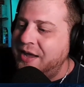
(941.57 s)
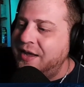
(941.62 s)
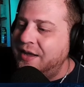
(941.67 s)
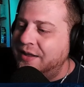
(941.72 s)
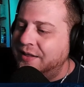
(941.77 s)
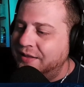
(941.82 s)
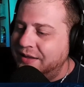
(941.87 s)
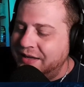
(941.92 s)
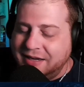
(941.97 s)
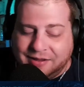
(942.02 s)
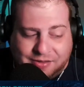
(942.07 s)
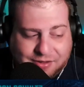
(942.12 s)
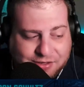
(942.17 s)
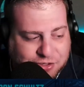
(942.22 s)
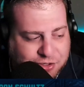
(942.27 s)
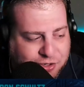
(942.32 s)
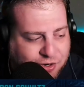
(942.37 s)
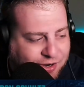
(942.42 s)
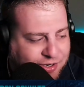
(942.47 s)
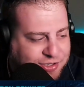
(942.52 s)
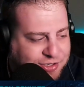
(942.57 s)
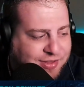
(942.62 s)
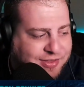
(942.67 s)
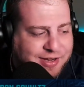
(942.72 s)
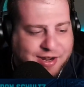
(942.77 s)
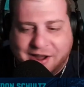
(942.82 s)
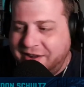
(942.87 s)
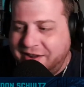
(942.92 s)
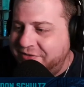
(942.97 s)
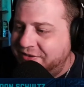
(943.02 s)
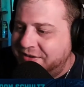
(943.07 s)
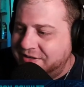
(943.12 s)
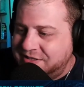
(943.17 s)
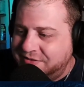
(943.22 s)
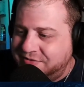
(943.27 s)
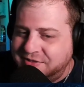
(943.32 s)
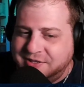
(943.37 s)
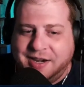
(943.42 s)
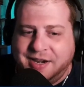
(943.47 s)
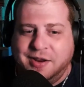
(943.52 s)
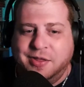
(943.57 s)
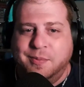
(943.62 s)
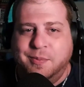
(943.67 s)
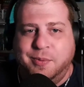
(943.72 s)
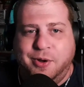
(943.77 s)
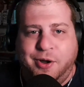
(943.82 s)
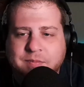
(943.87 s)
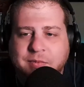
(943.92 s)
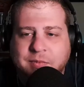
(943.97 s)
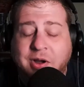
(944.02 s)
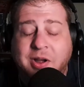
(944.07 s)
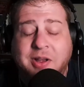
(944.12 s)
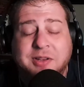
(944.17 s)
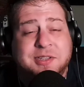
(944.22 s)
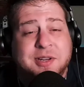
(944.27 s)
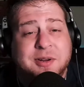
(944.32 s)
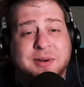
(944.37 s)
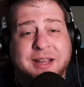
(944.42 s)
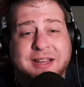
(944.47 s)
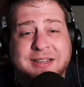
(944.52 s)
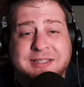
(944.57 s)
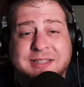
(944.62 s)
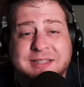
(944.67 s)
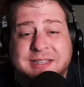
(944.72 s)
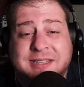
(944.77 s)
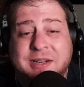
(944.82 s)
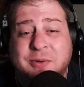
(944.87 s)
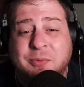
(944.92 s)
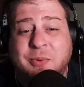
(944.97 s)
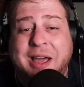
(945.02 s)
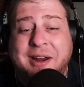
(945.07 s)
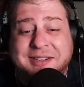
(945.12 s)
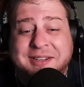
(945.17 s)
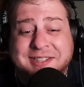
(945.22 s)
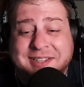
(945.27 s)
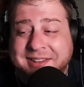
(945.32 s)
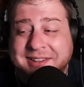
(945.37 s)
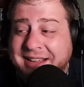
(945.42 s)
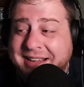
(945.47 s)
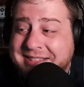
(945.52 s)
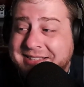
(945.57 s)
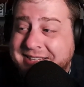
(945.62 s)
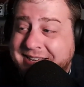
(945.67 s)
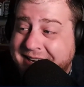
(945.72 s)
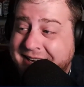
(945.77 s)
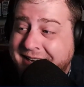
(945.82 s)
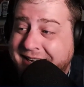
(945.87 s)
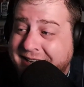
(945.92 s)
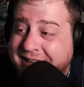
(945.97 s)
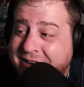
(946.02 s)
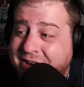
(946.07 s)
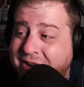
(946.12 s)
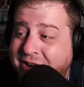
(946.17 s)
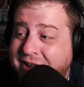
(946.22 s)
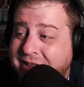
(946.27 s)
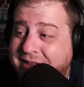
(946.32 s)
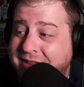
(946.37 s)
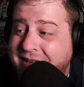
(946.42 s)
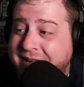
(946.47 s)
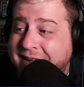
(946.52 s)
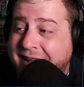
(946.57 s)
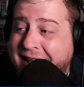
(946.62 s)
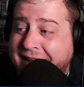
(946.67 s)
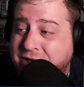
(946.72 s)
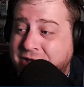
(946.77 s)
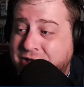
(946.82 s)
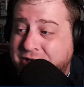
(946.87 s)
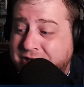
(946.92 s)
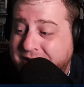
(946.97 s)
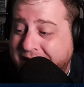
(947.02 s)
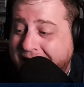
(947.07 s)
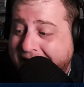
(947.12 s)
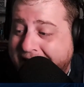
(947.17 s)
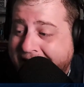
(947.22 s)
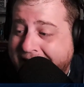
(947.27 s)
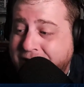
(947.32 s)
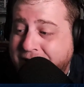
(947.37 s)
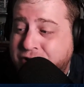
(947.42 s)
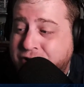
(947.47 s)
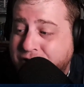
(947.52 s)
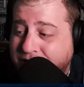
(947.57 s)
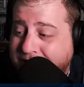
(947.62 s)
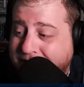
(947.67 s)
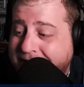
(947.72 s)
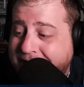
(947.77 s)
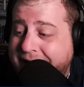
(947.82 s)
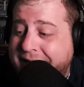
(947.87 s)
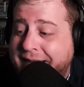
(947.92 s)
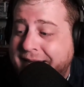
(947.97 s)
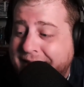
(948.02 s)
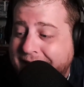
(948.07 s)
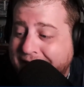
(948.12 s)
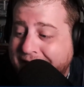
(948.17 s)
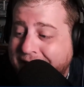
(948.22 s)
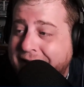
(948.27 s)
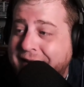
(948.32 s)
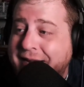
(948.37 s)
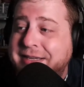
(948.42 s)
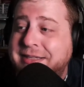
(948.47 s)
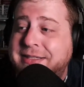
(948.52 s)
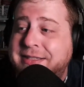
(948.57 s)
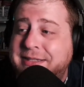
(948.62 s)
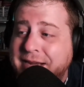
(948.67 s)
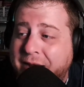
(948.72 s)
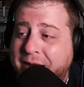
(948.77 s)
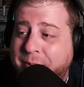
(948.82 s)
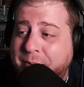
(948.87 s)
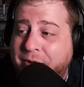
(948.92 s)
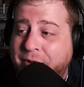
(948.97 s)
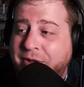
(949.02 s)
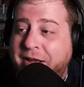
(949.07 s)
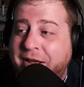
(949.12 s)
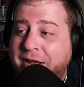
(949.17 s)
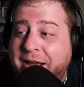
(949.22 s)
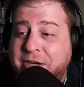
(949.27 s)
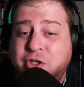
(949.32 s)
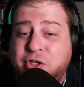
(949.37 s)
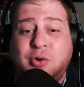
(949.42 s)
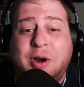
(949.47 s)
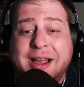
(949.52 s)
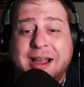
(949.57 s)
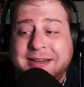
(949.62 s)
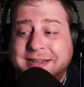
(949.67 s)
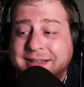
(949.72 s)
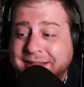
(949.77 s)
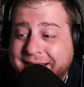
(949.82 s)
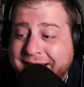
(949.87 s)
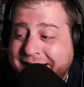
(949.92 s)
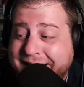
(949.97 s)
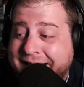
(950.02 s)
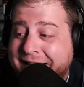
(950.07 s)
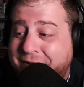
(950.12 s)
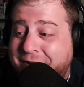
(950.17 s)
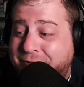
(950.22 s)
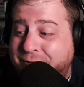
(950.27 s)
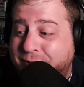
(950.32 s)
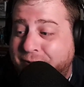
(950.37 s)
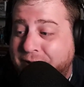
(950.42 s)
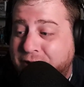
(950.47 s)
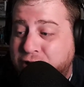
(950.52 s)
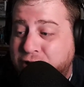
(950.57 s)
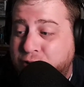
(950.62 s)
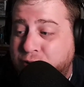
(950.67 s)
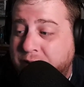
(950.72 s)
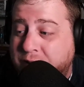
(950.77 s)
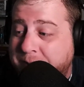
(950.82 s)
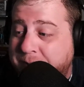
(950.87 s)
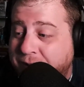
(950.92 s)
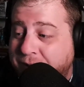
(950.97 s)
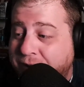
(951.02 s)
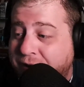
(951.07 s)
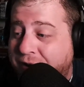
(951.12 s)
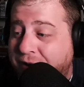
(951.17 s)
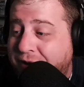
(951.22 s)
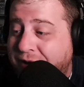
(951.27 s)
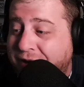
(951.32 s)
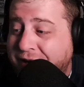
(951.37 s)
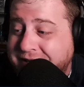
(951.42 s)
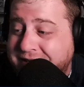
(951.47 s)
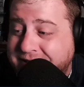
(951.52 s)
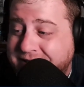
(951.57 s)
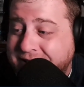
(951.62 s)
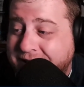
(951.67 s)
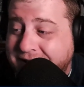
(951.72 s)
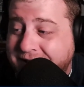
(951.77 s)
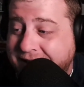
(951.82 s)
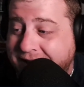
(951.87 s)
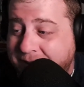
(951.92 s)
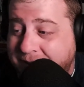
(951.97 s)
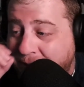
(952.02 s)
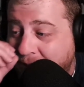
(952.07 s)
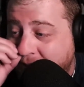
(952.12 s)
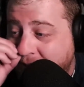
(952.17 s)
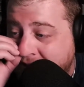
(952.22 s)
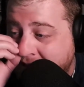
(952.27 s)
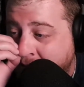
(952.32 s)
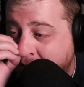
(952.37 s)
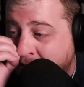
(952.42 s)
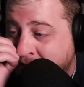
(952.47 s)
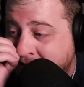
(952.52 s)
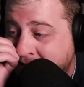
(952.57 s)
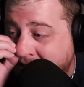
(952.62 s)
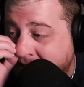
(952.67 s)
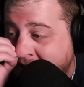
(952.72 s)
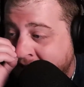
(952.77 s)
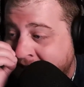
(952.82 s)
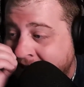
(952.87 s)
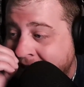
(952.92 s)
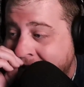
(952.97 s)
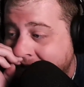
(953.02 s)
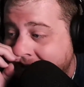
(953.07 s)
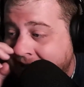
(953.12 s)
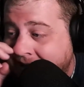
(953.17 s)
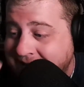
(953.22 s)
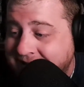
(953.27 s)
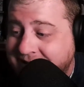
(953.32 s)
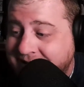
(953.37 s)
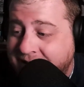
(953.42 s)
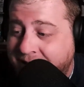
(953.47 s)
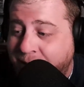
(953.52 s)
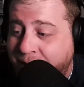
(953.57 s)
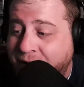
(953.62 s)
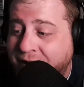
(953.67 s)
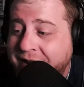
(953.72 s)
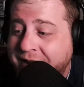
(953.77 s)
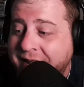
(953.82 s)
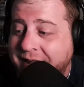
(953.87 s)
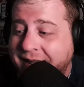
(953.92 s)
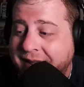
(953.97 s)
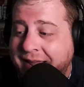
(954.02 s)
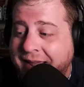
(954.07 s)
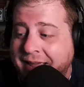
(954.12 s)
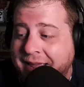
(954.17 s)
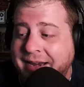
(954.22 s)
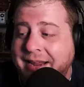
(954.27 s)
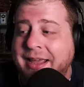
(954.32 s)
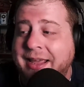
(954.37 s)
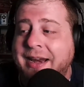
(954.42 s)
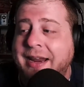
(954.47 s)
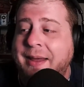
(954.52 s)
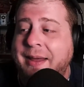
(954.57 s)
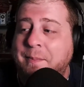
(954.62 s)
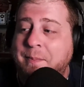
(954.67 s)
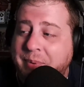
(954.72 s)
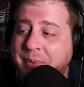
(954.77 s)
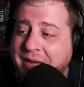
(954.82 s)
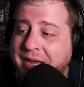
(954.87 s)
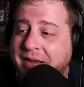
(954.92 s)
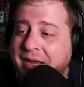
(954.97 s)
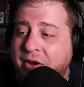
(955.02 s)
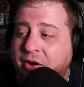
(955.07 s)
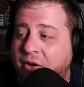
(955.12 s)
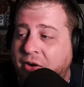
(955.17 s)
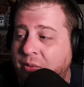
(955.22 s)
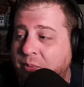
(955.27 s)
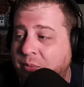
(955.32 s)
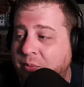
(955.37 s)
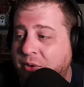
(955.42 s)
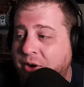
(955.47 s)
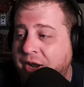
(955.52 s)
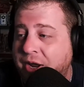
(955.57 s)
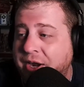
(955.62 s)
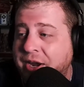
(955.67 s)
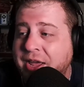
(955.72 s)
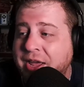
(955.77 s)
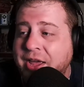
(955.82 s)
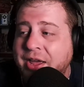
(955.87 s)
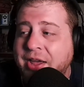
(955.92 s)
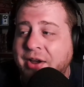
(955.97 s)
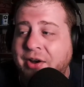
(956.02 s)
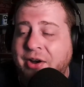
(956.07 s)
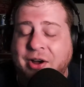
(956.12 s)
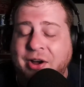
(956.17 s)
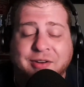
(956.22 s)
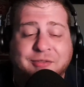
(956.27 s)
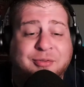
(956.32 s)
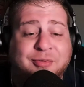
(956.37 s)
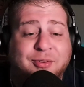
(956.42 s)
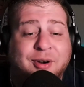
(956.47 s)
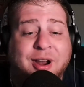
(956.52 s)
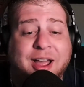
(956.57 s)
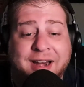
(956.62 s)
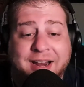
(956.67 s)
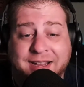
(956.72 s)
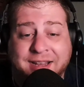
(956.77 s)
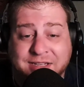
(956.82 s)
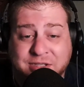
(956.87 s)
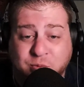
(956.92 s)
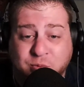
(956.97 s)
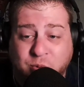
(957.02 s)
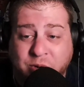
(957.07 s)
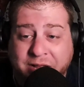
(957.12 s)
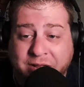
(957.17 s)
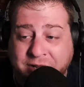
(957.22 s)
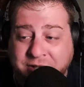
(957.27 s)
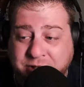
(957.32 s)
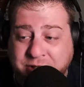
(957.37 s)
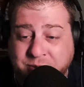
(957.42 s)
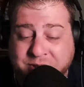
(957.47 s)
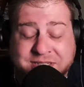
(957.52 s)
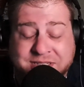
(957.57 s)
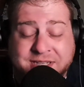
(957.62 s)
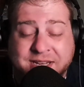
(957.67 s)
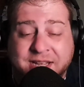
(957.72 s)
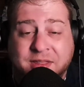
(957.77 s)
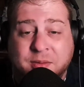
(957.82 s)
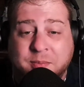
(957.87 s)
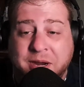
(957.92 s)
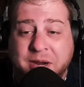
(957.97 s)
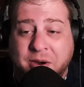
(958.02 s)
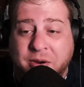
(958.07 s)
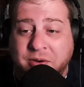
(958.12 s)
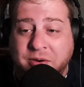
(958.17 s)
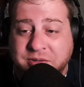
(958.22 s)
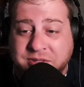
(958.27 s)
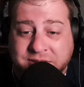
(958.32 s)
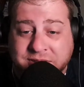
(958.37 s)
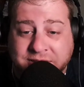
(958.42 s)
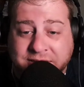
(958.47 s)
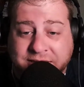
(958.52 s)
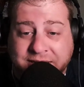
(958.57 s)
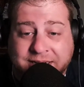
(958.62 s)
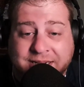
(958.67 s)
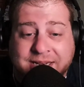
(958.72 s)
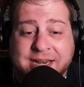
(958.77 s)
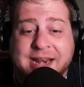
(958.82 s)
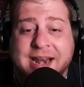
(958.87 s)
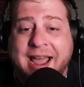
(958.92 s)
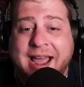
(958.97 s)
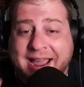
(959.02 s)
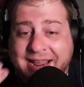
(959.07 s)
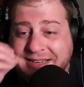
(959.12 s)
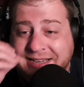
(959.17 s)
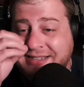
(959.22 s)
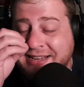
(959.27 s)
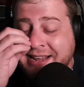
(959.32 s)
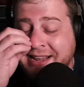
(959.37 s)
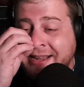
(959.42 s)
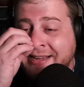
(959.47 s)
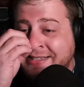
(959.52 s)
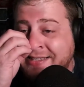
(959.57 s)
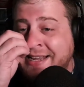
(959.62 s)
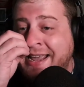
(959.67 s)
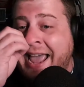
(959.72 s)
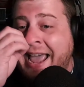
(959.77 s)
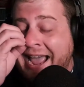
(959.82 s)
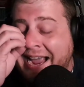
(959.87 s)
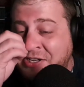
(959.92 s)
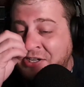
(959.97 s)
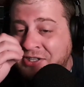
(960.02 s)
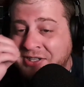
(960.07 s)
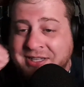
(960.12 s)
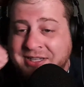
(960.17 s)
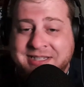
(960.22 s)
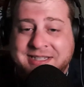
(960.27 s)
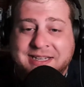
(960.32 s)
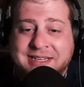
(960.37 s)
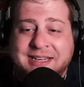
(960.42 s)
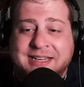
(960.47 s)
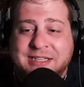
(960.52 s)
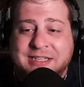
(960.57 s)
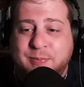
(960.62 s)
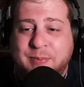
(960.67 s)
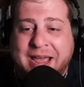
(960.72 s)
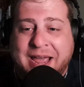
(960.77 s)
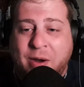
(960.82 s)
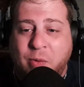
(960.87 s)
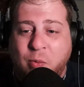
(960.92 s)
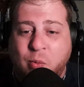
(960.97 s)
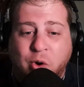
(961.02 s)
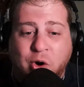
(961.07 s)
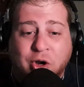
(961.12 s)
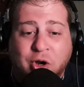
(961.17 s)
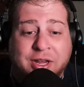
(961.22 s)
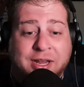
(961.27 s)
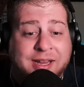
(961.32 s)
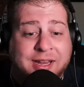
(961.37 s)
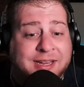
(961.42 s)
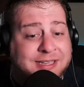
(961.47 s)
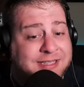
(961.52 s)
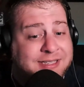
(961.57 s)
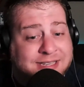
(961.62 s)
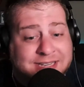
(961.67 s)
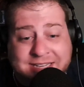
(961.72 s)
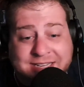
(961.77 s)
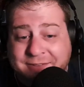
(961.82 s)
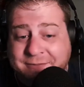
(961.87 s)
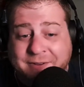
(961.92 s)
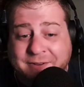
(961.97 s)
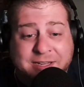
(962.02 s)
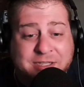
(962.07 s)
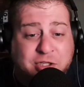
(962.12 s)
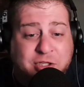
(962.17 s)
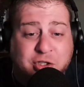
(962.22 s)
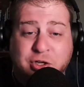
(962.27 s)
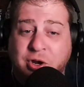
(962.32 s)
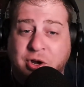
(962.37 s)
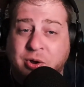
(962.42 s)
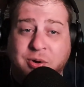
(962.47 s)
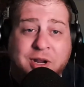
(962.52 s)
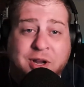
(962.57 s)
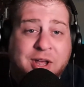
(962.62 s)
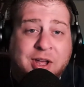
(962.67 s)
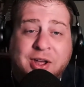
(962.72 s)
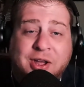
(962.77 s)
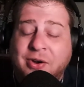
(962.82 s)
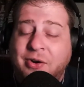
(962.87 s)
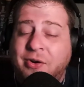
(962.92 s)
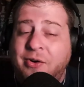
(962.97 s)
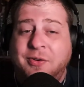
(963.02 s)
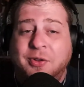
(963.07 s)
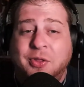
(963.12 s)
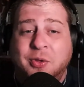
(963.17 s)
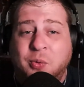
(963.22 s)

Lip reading: leading the charge on the offensive side of the ball. Also nice to see Rowdy Tellez getting in on the action, actually hitting a double. Tried to leg it out for a triple on Sunday, but was able to get that nice double and hit a big home run on Friday as well to extend the Mariners' lead. Nice to actually see his bat working. His defense showed over the